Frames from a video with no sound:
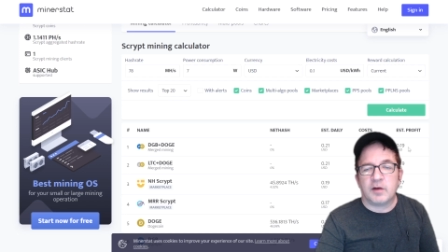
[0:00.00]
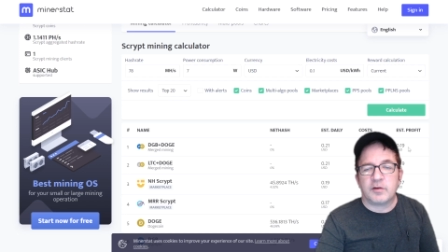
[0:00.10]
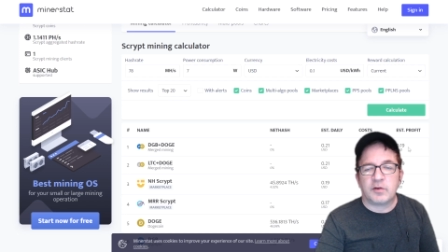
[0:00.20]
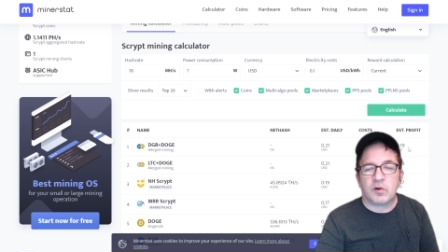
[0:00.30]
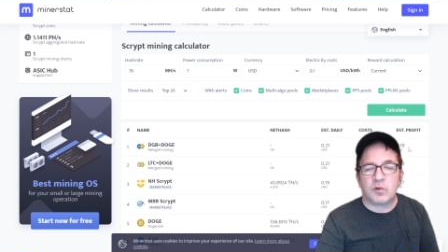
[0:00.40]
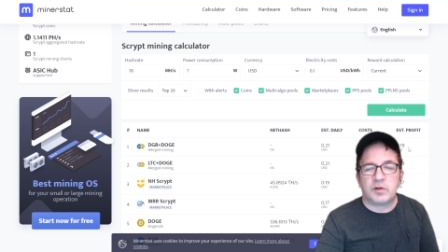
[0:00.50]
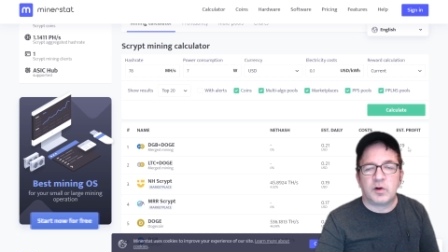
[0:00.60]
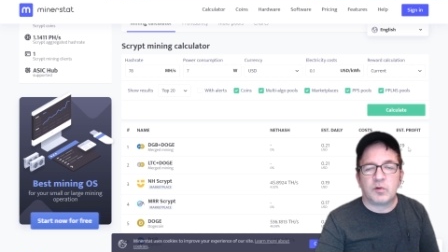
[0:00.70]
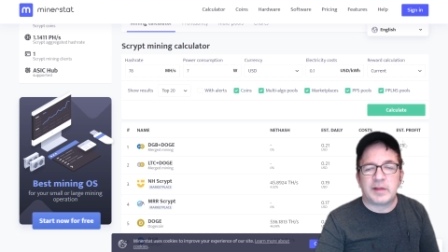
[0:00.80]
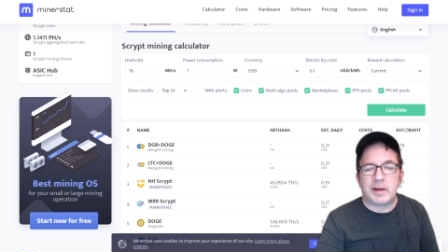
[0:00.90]
so, you
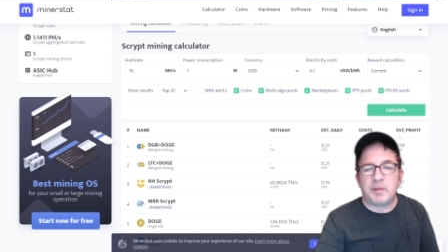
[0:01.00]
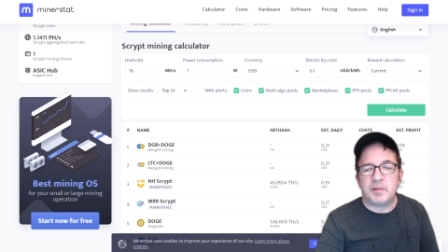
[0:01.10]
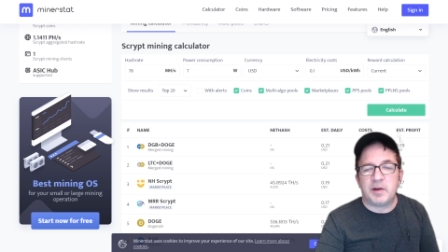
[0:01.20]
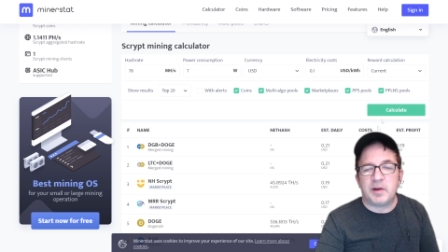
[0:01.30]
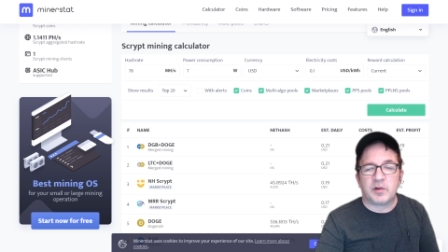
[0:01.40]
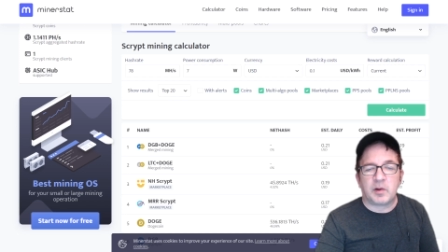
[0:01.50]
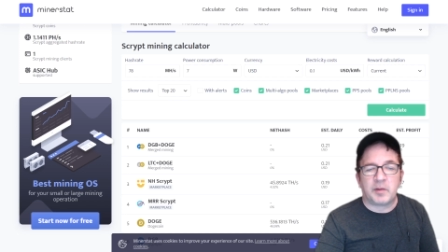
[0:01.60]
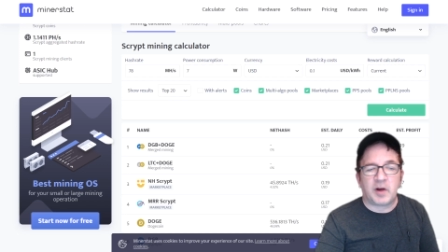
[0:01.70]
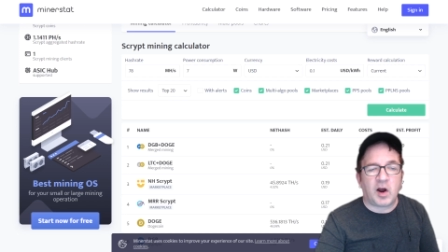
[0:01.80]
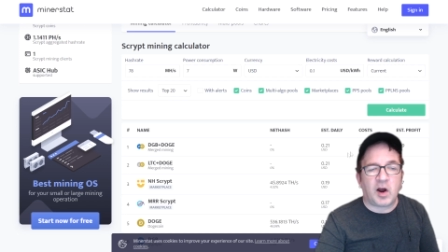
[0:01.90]
know, that may be up a little
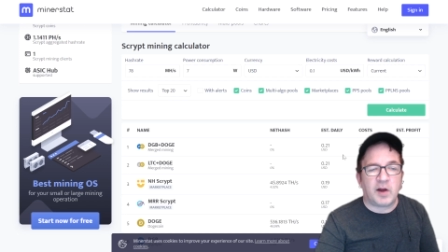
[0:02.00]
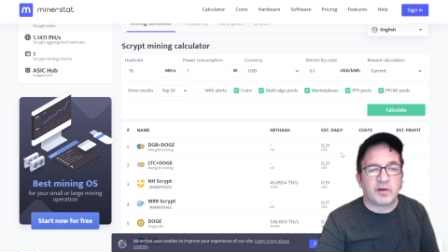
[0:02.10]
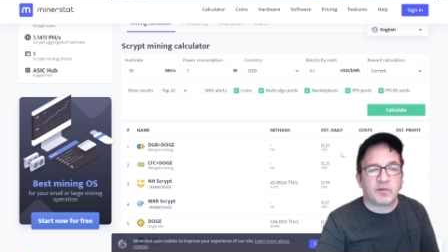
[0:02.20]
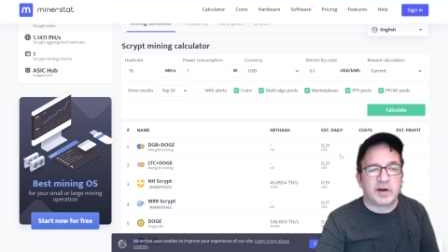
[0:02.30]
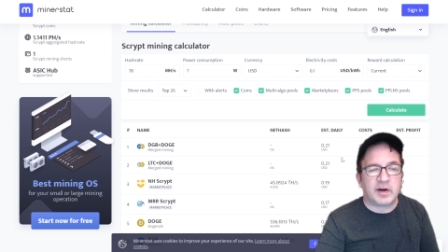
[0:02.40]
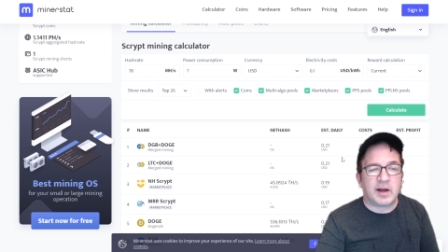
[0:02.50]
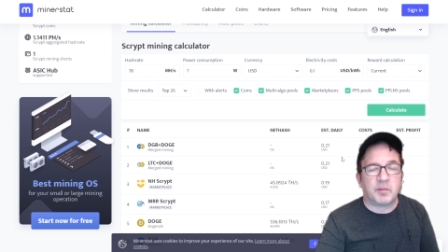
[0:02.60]
bit higher than right now,